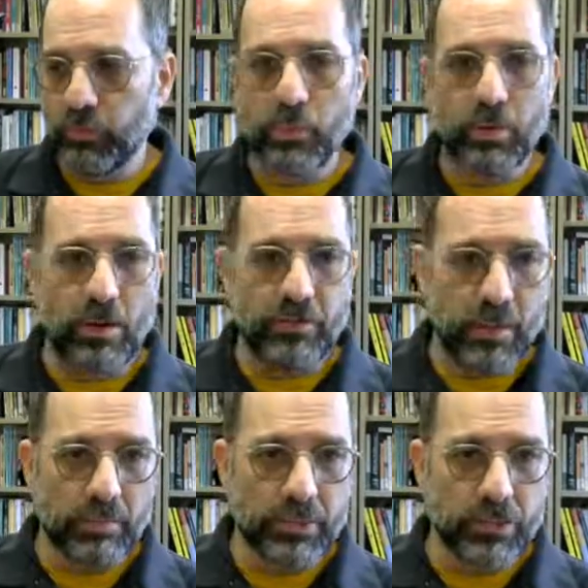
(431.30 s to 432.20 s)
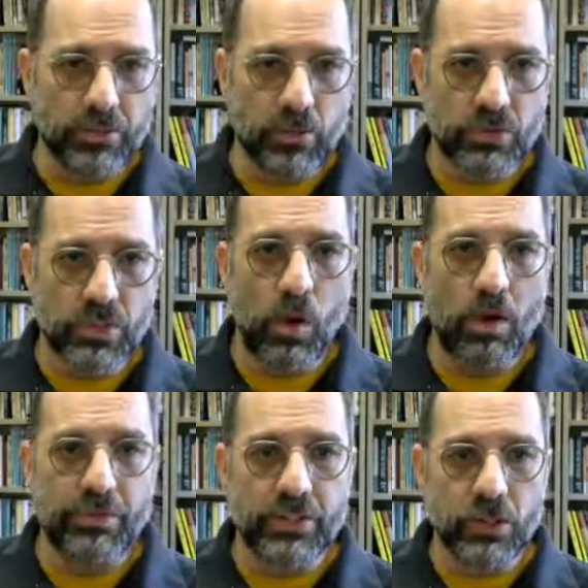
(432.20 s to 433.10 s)
for-profit publishers who so
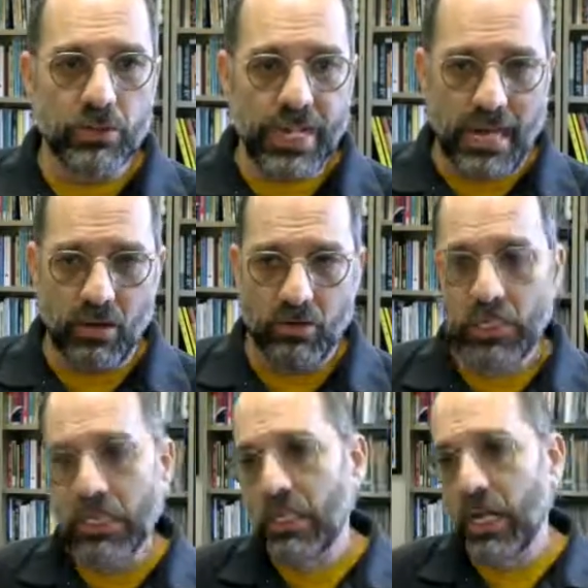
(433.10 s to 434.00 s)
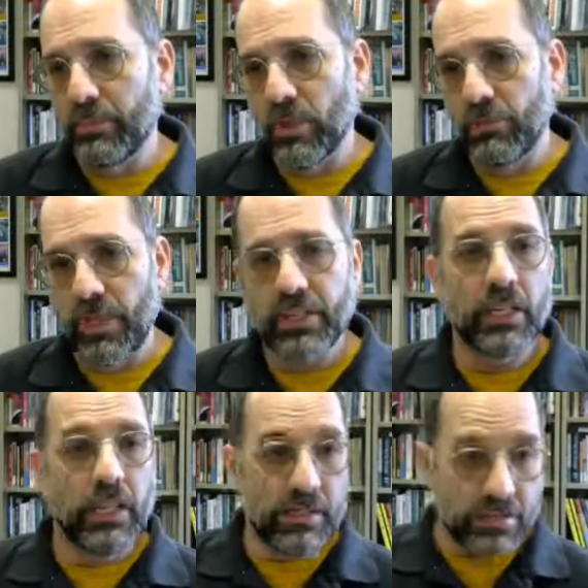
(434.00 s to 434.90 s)
often do now. So
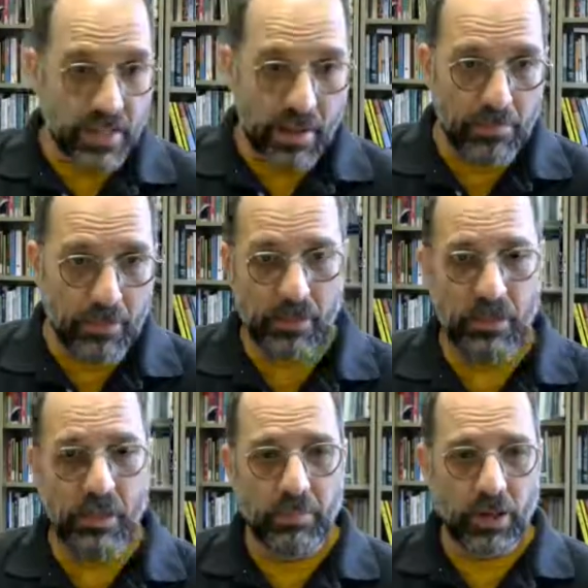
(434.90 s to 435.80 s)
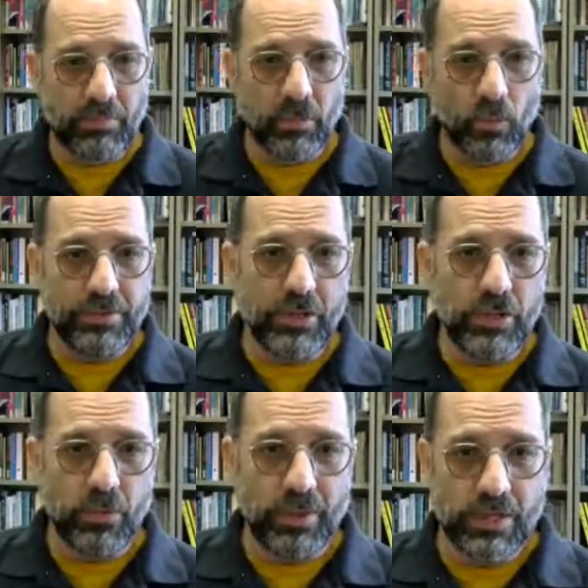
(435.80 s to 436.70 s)
nothing against them, but often what
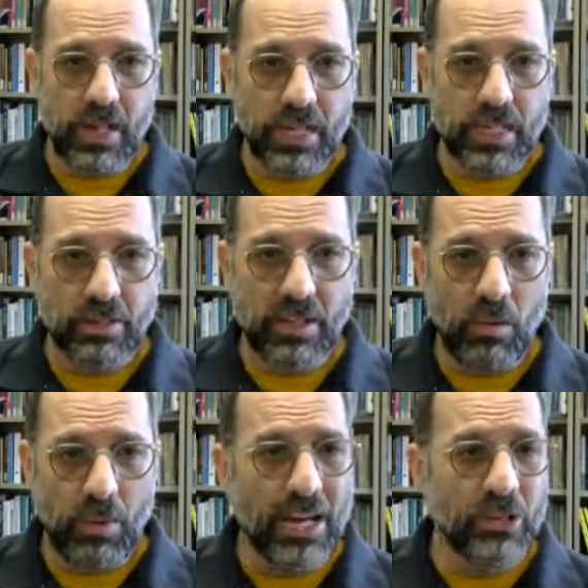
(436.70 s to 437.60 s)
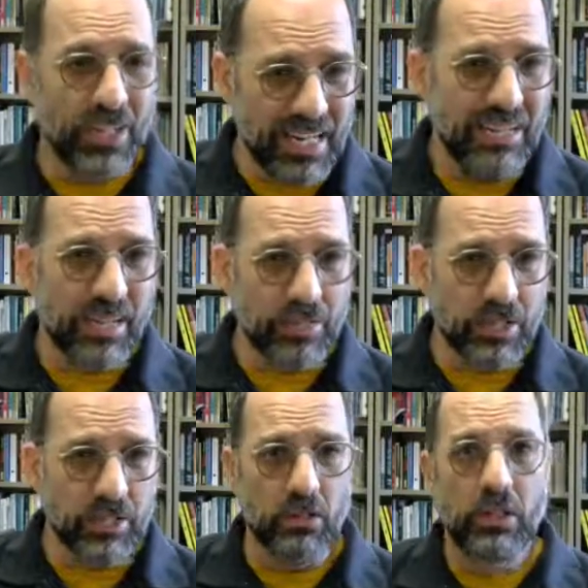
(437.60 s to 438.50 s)
they're doing is not something that we actually need them
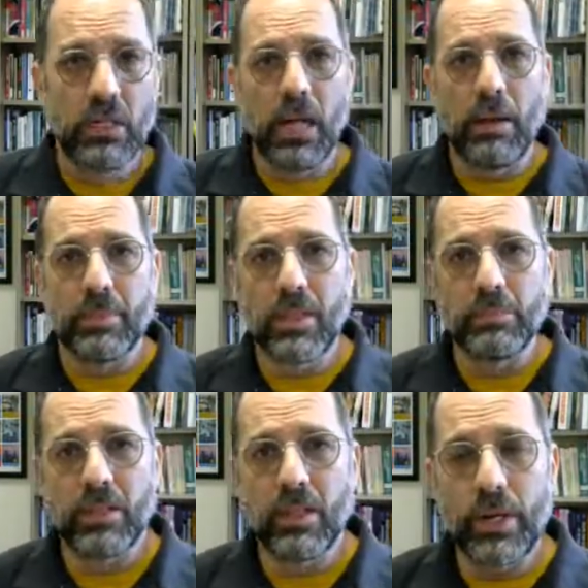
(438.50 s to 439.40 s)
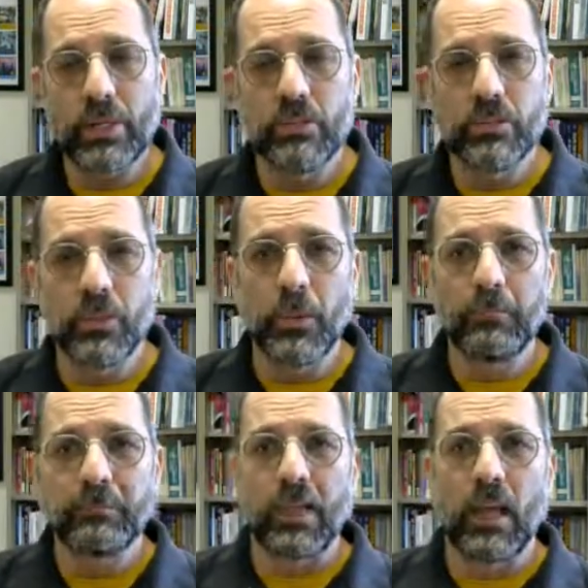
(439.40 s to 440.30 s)
to do. It's something that we can
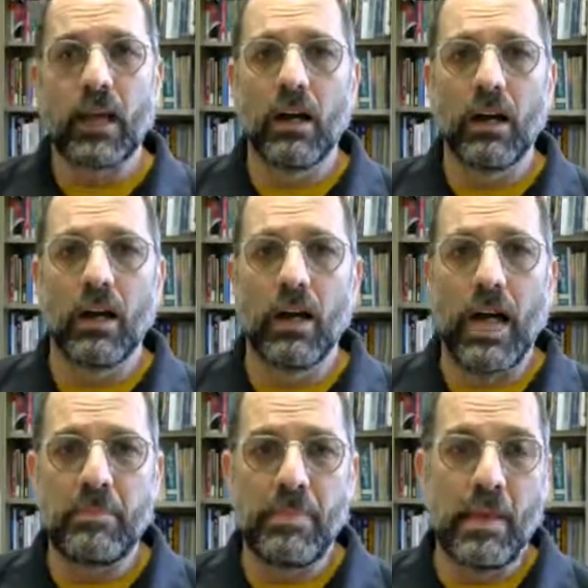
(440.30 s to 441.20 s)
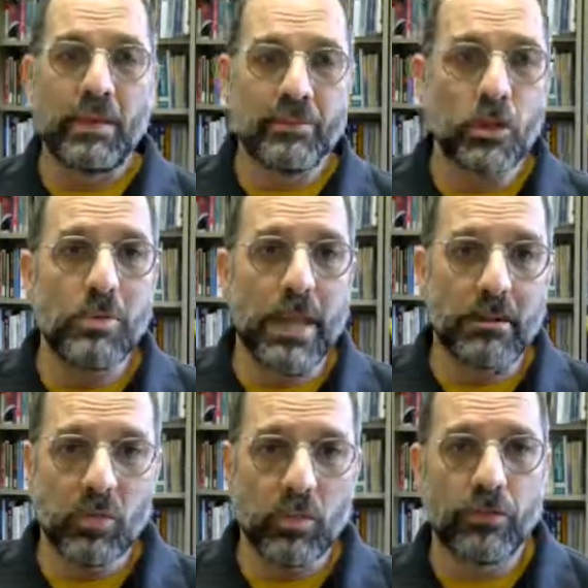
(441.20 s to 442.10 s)
do and maybe even do
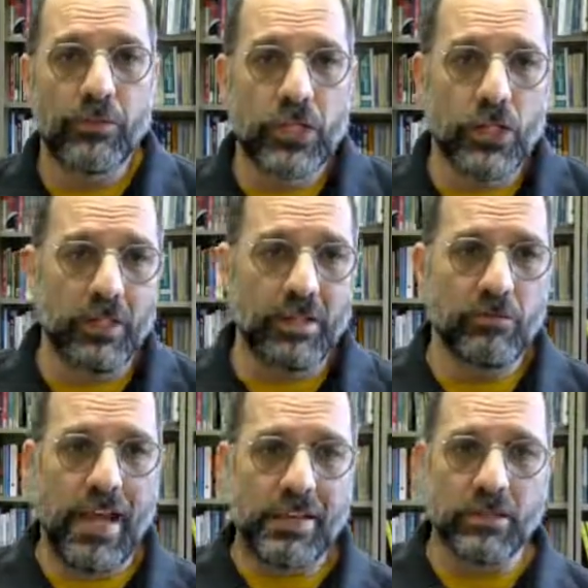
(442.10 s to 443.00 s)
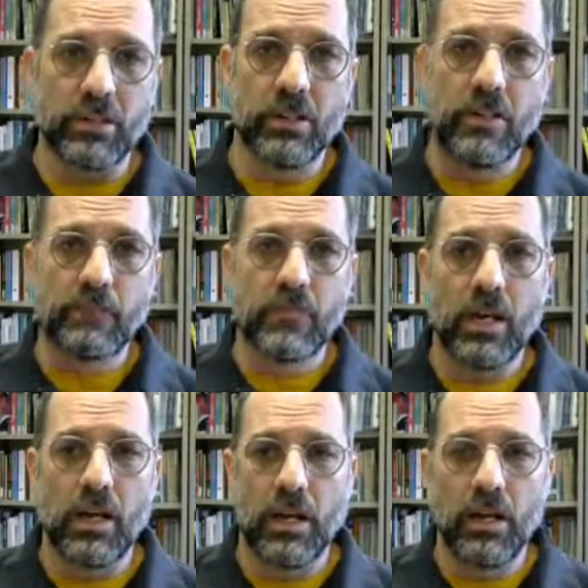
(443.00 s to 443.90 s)
better and more efficiently and faster
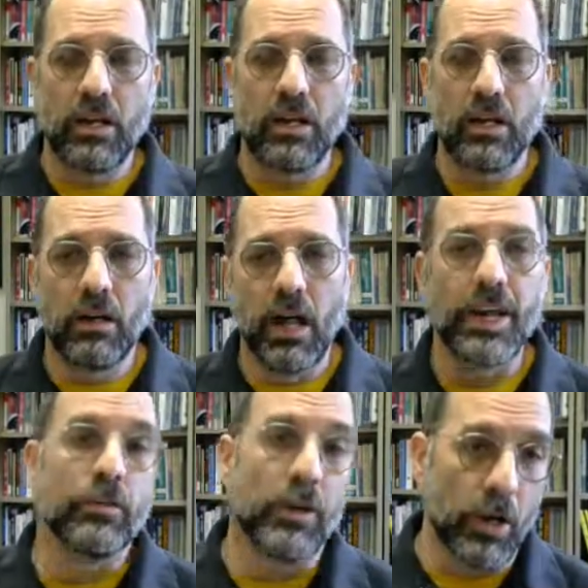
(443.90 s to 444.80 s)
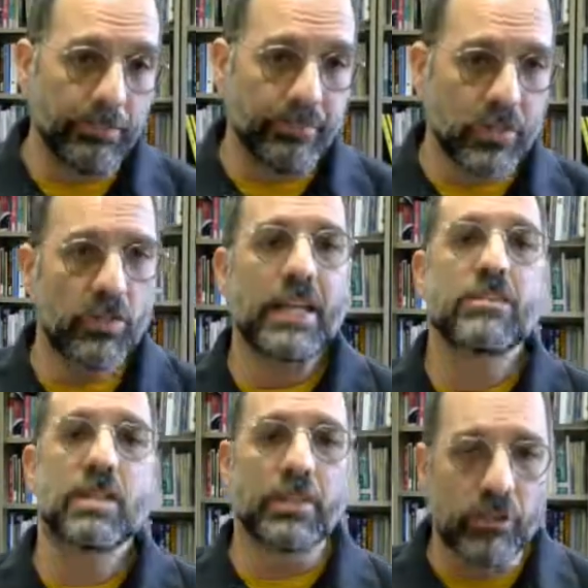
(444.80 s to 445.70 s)
on our own. So
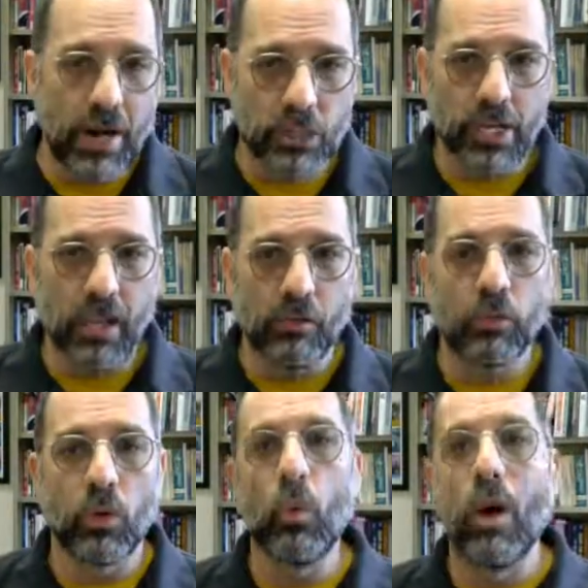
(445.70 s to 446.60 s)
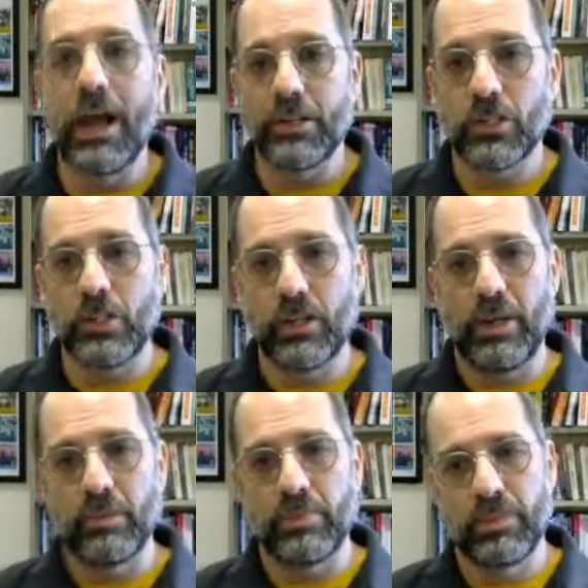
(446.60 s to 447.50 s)
that's some of the rationale for why to share
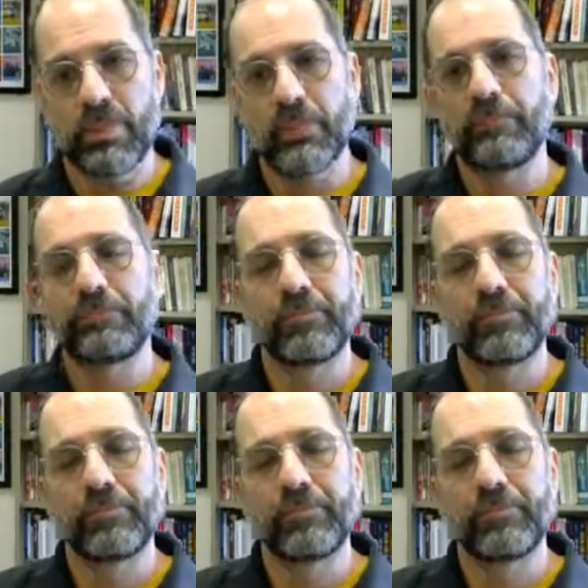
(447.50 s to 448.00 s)
papers.